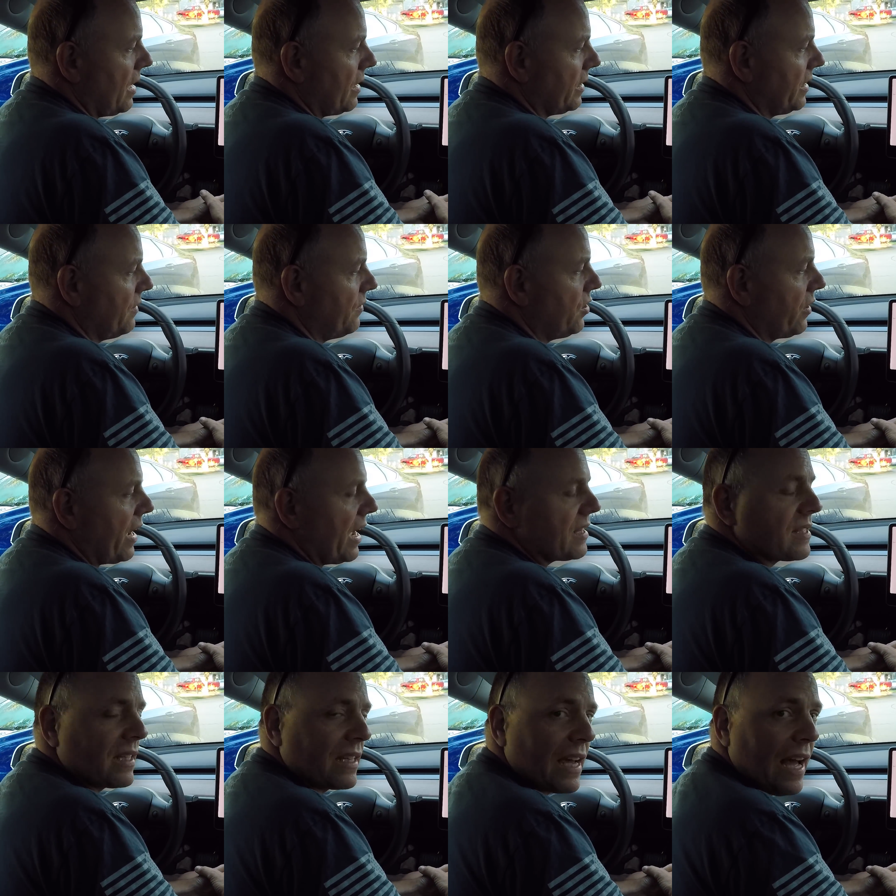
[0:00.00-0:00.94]
give you
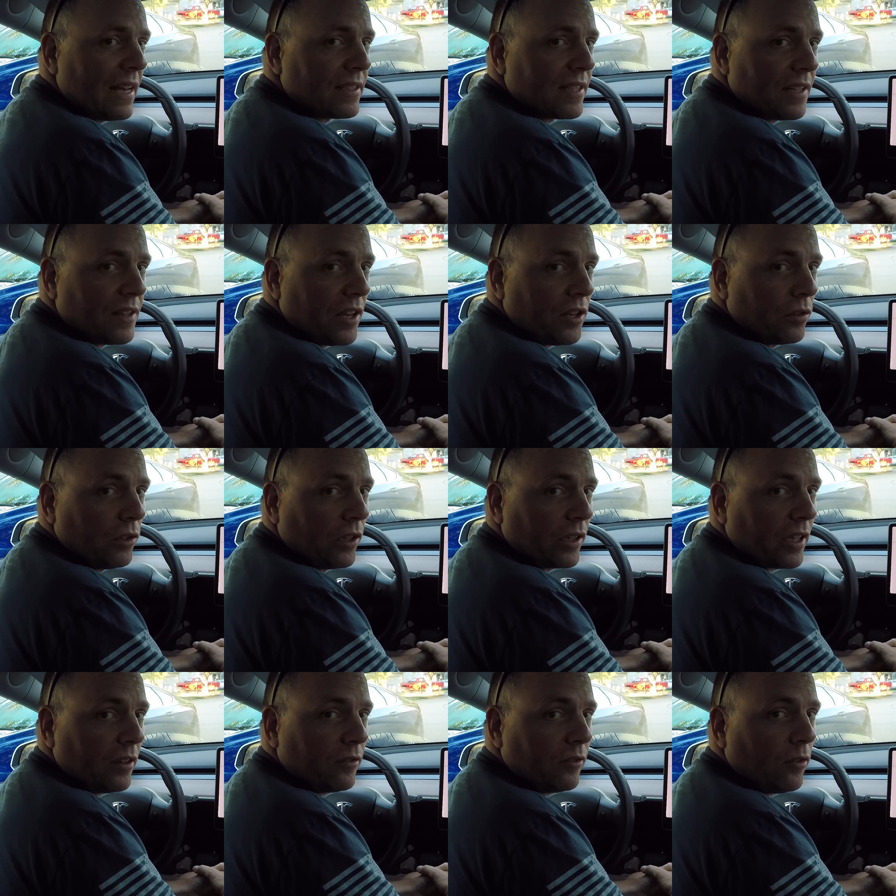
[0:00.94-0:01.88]
guys the content that you're
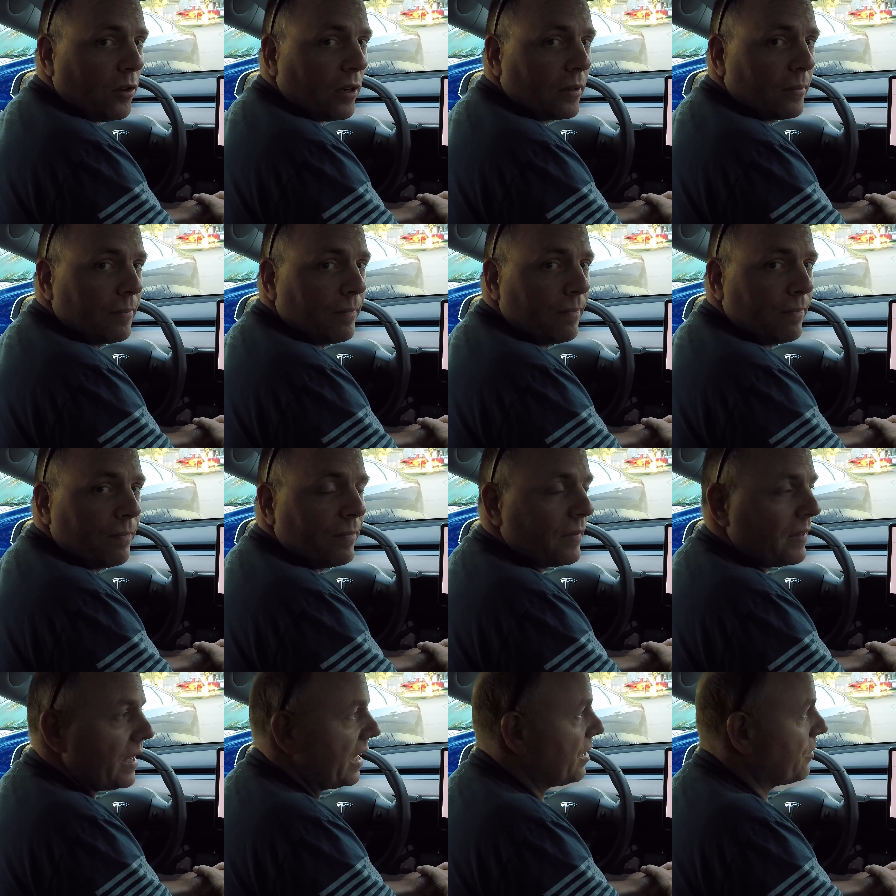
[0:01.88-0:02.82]
looking for.
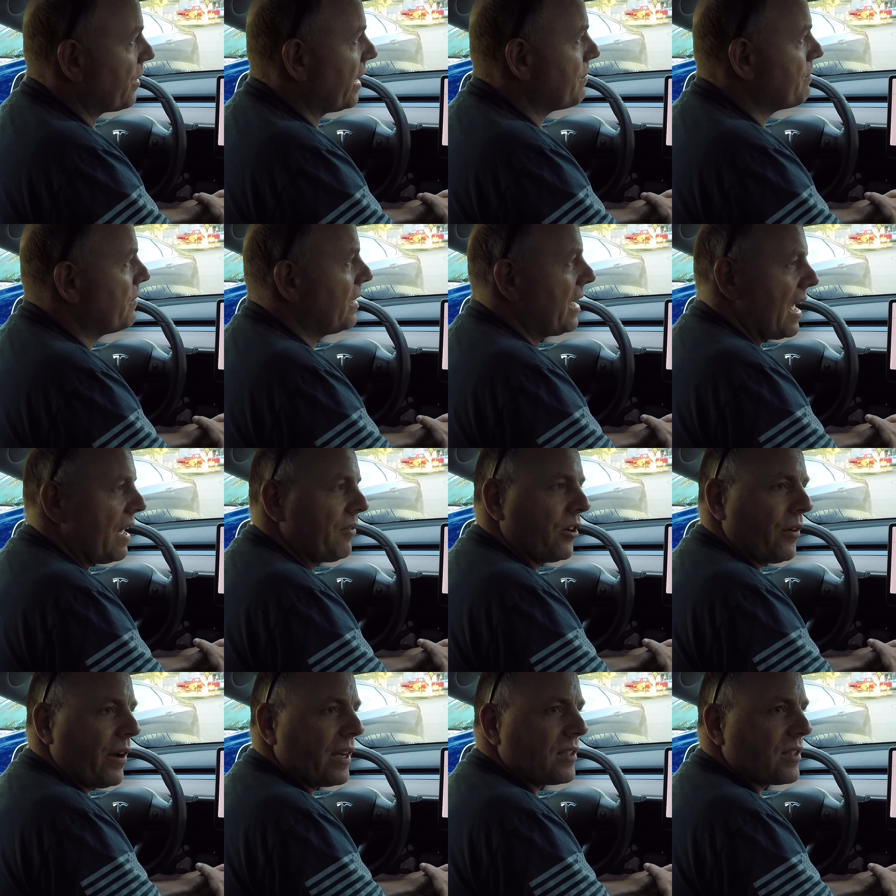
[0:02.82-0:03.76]
Anyway, have
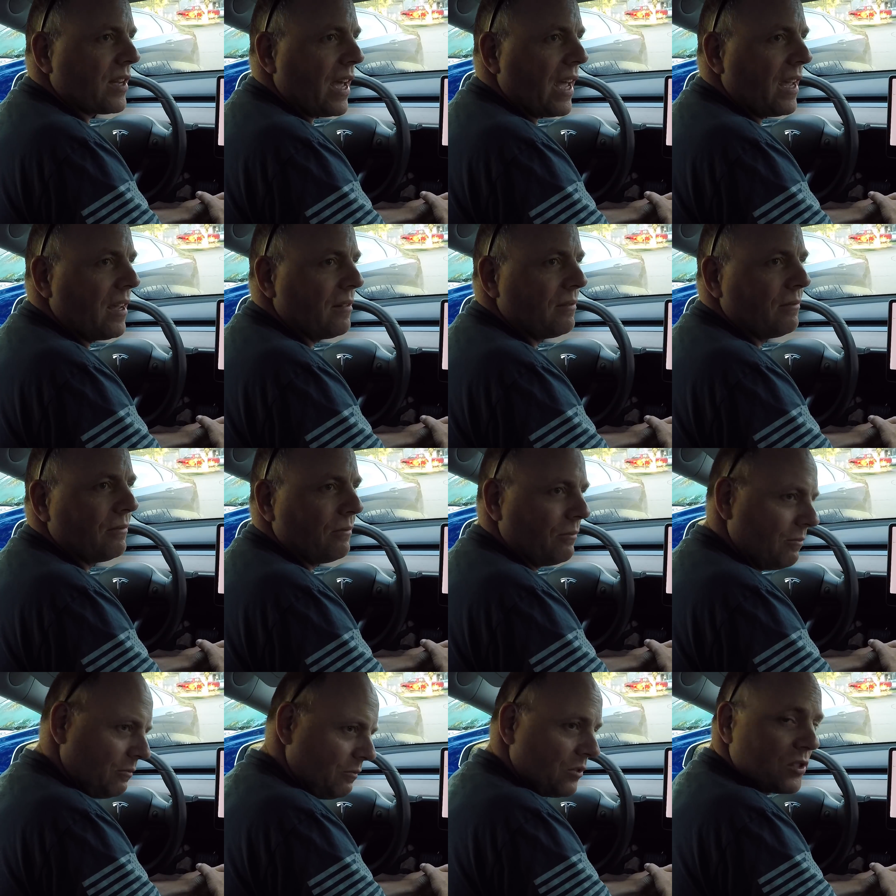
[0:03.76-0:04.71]
a great day.
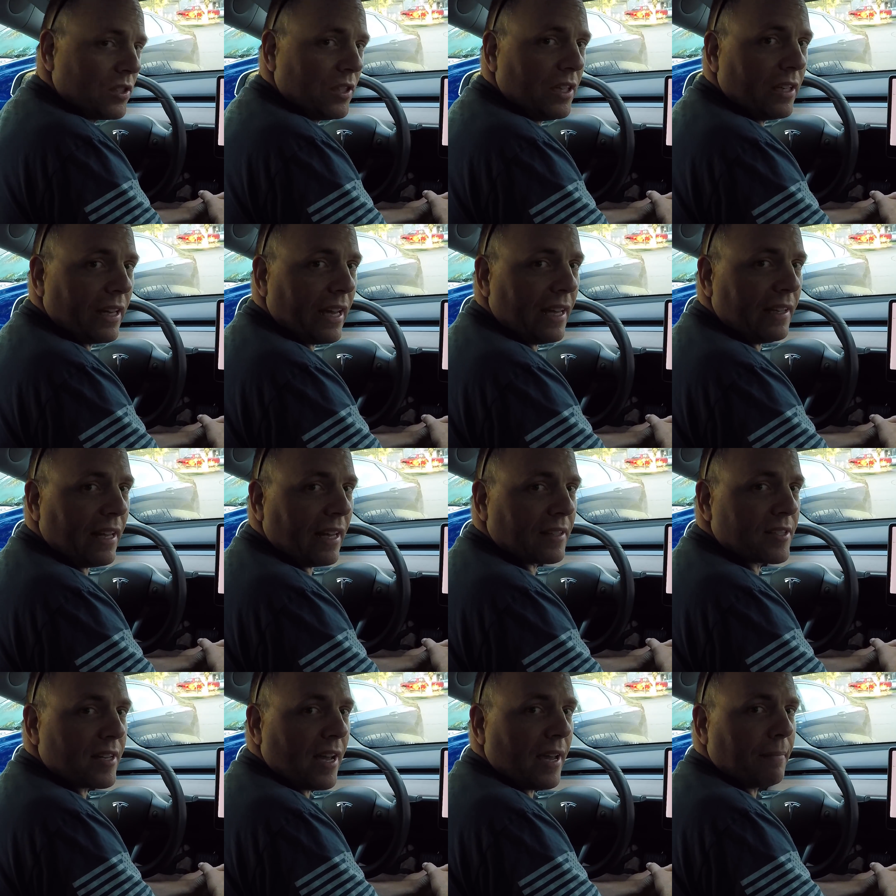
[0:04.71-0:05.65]
We'll see you again
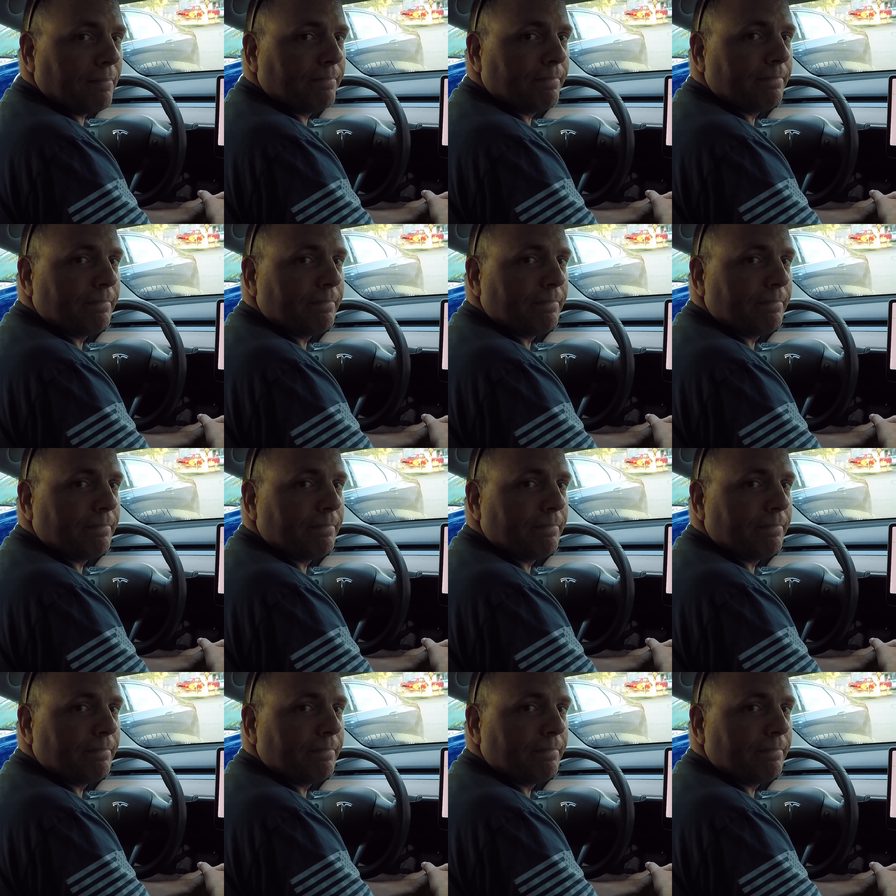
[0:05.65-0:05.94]
next time.